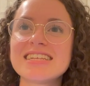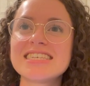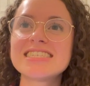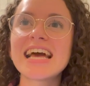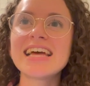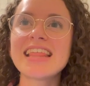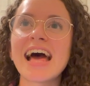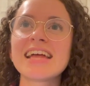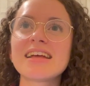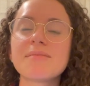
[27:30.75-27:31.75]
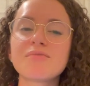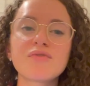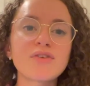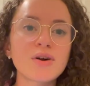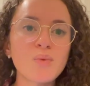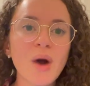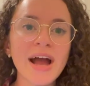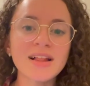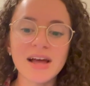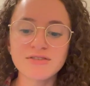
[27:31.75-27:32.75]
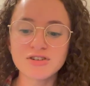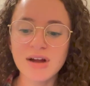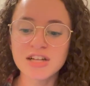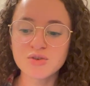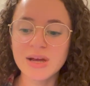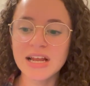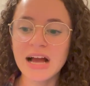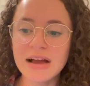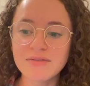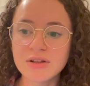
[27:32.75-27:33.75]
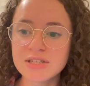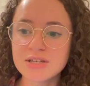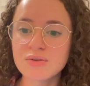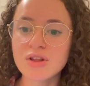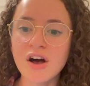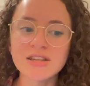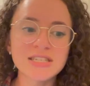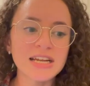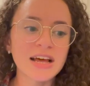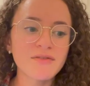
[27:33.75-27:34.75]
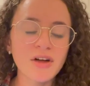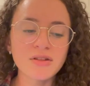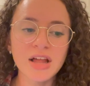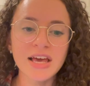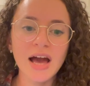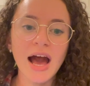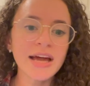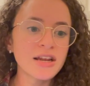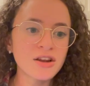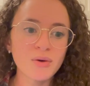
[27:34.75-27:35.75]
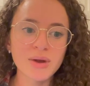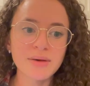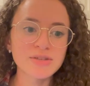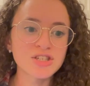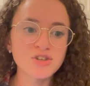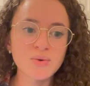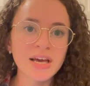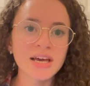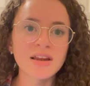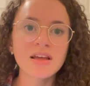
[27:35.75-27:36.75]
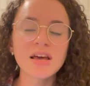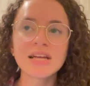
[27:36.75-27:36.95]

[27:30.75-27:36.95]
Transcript: say that for a while after graduating i felt so lost and i felt like i didn't know what i was doing and